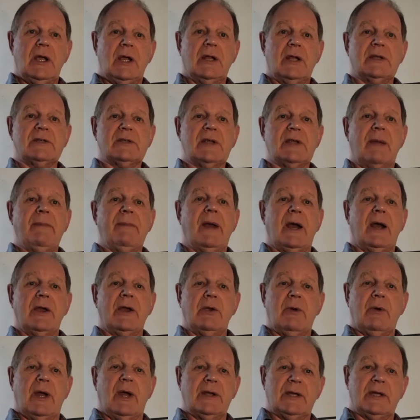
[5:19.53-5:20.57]
And somehow
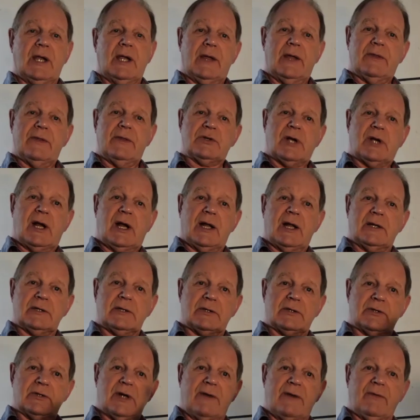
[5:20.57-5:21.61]
you had to get the child to
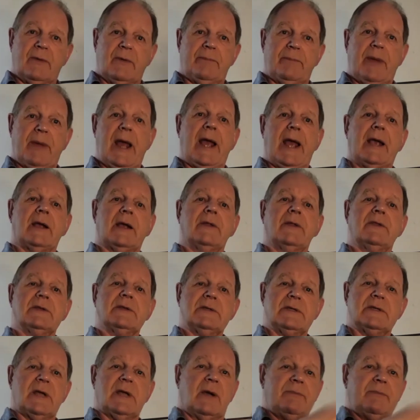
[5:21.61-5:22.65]
travel back, and this
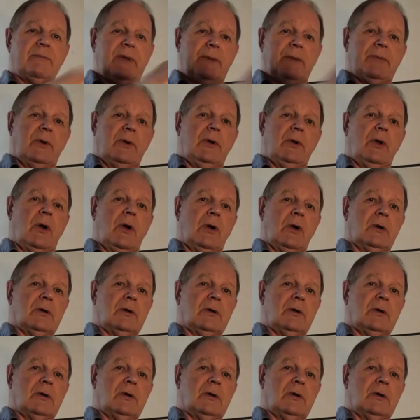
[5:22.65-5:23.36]
is how people look.